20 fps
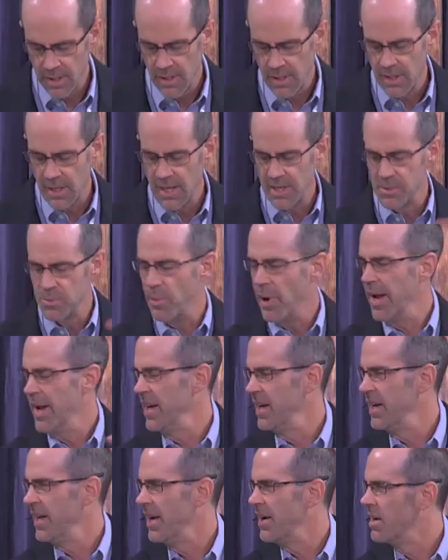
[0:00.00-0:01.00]
He's
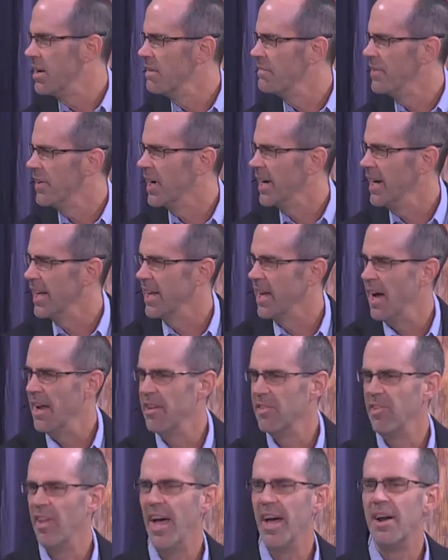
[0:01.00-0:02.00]
waiting to hear if they're going to cut
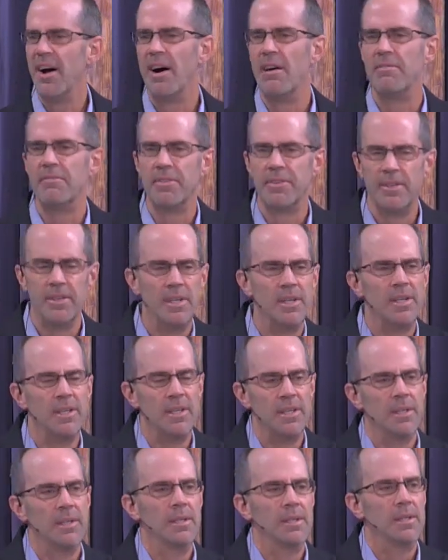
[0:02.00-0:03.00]
his head off
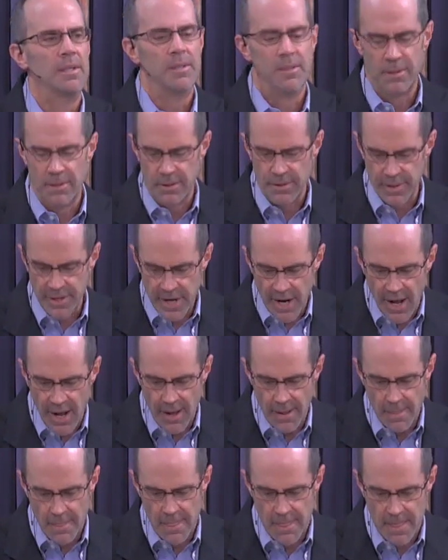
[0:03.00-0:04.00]
or
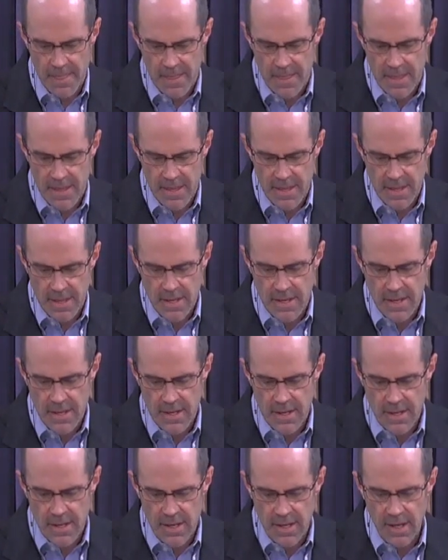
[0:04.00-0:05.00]
not.
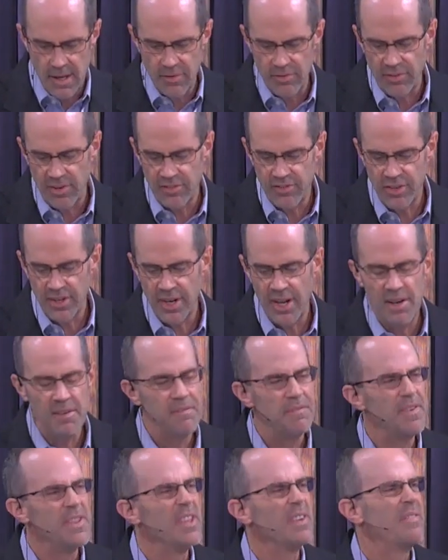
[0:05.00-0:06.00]
He has such a love
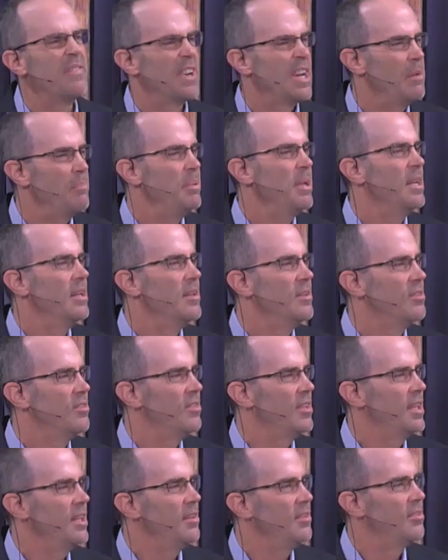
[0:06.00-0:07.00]
for the Philippians,
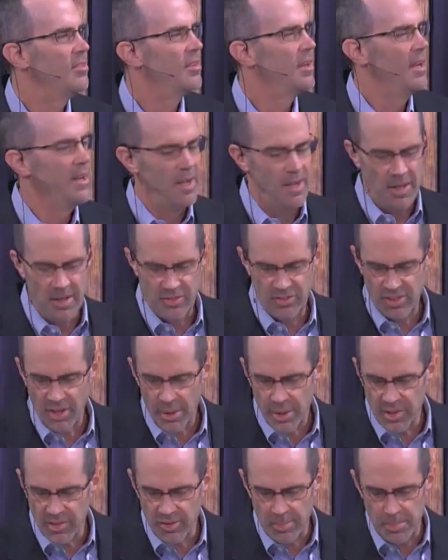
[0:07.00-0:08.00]
he's so
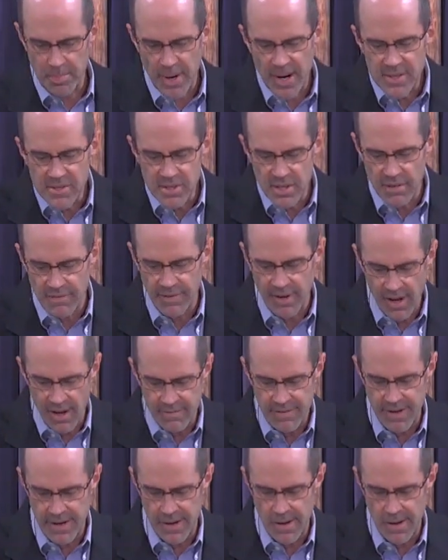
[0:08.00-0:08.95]
expressive of it.